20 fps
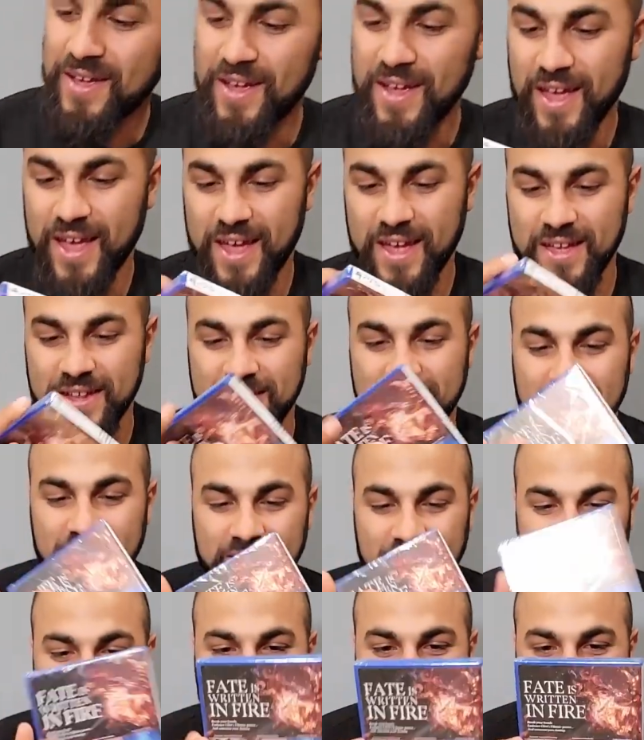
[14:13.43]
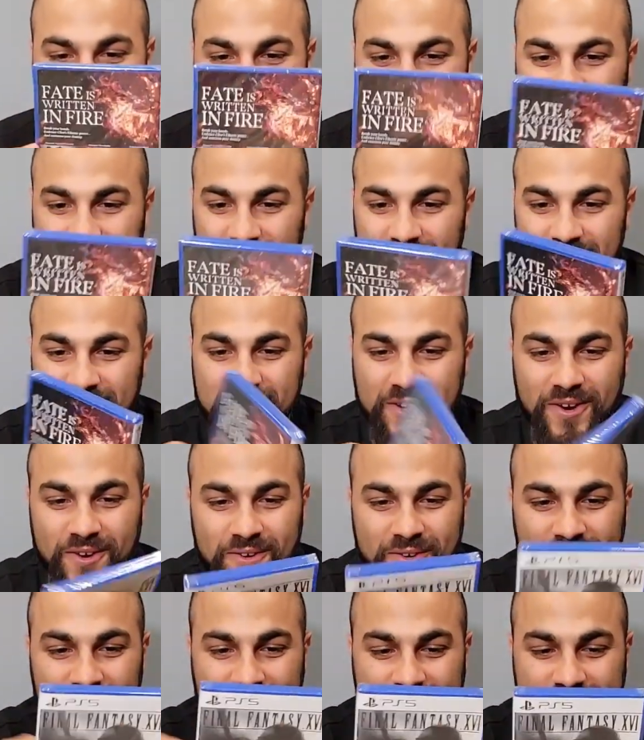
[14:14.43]
And get
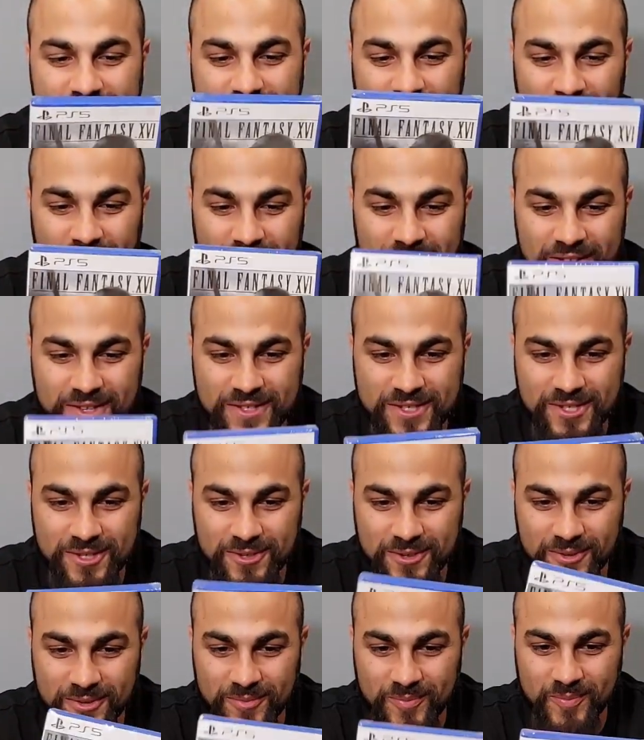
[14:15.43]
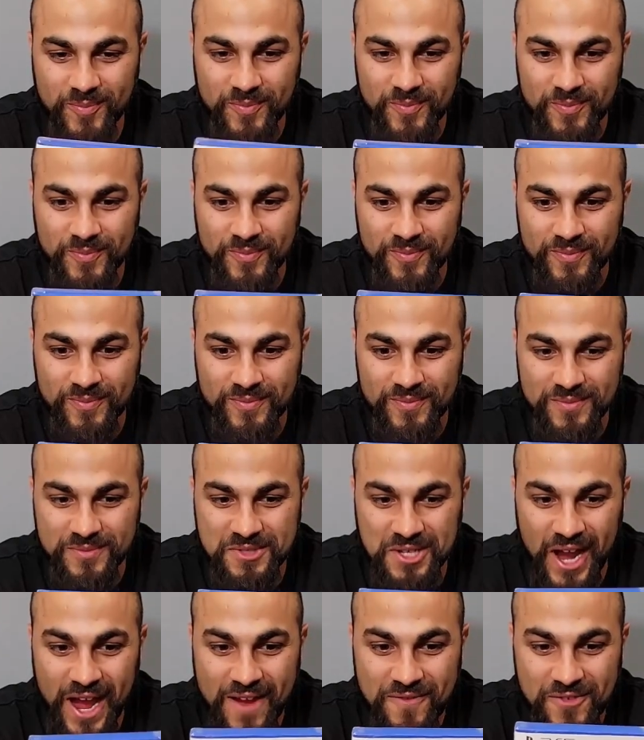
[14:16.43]
going and started to
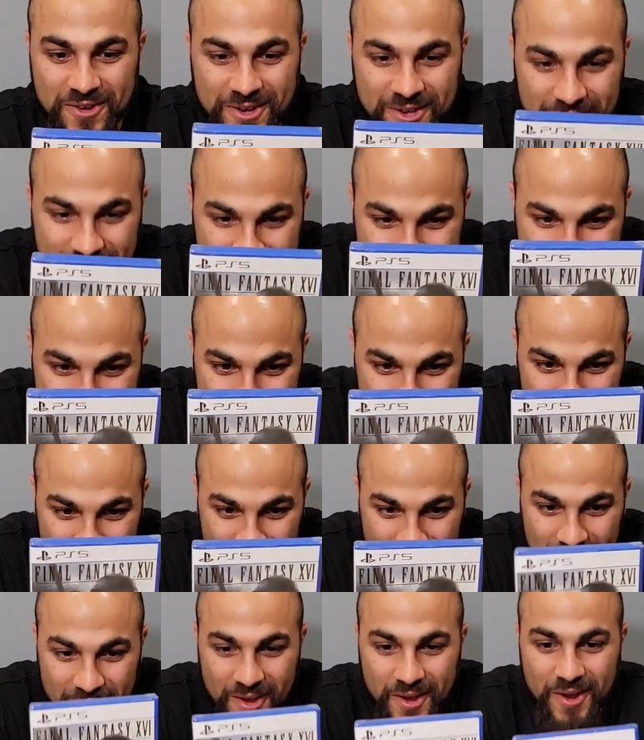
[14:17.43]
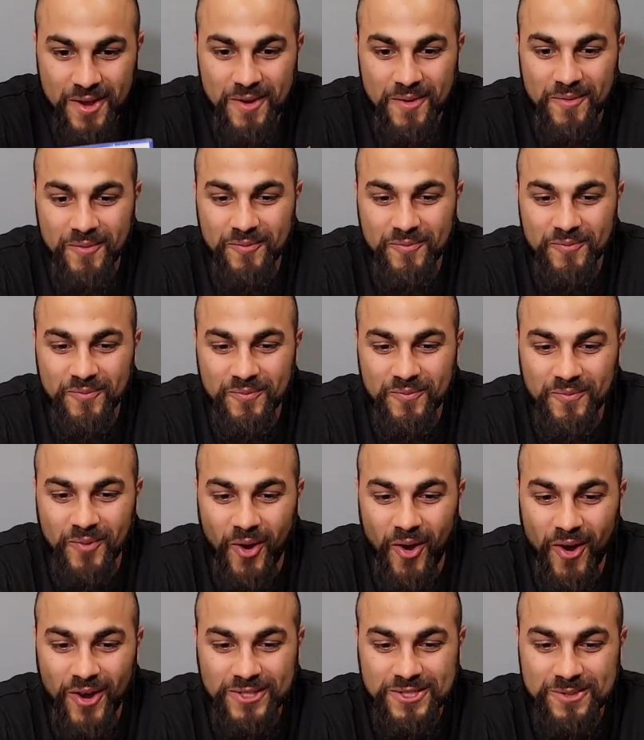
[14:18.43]
dive into this
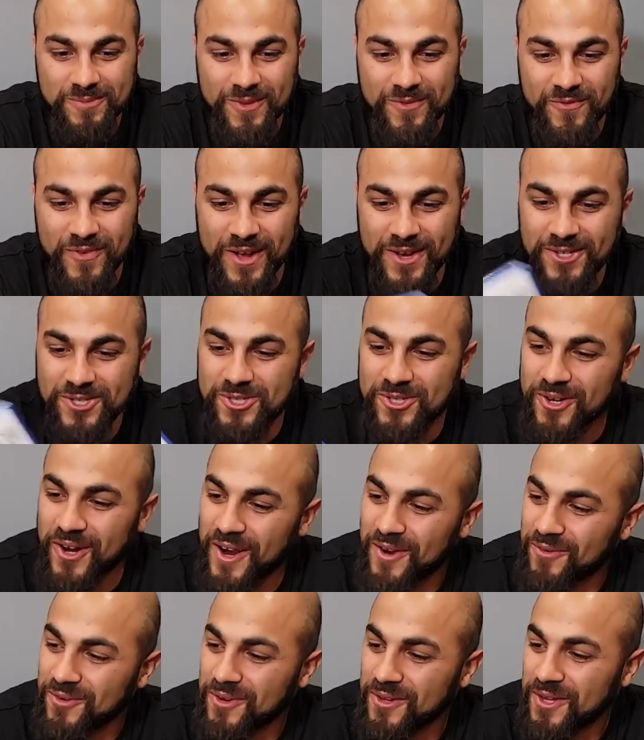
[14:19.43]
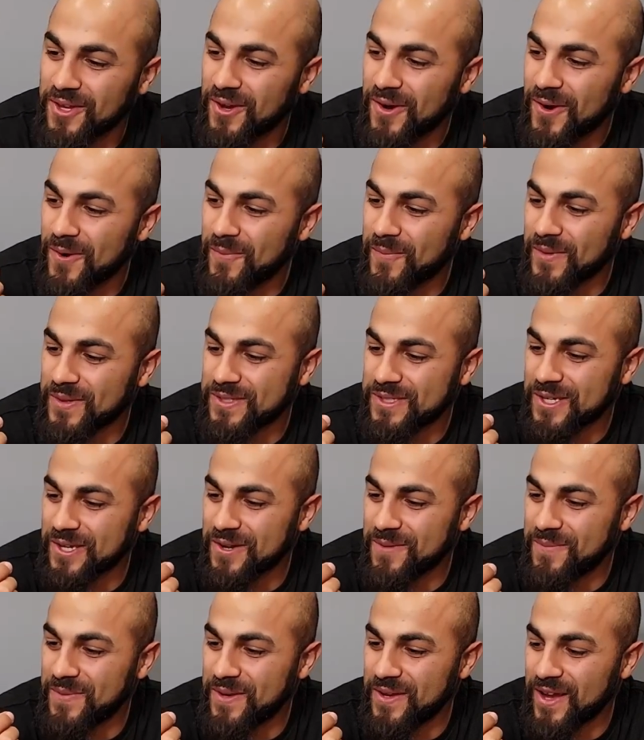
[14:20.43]
awesome adventure. I really hope it's going
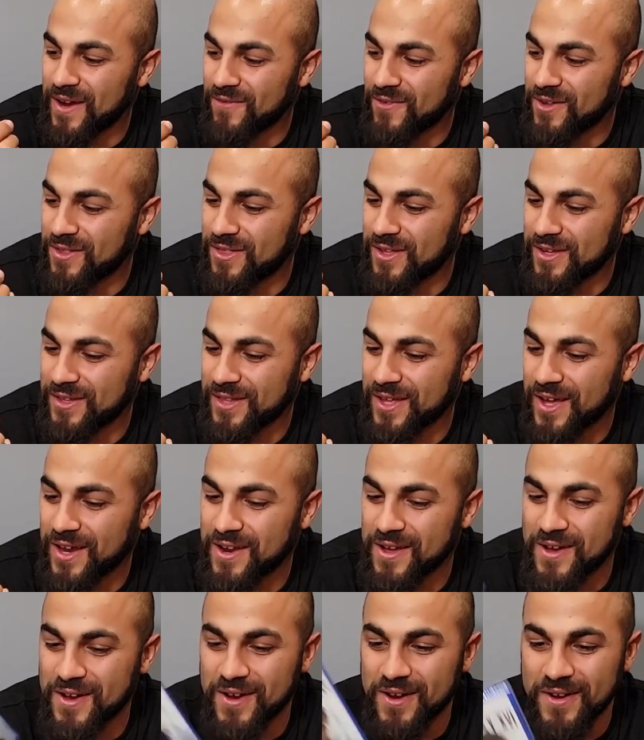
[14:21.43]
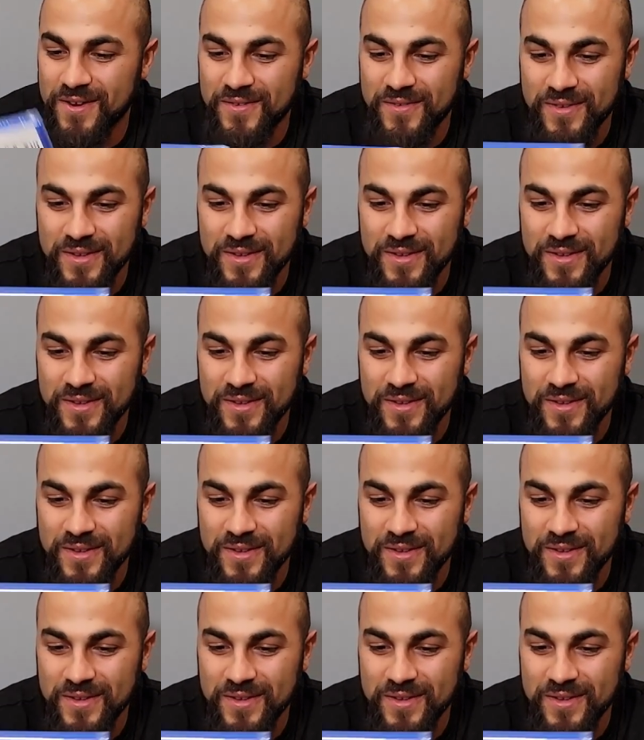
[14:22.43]
to be everything that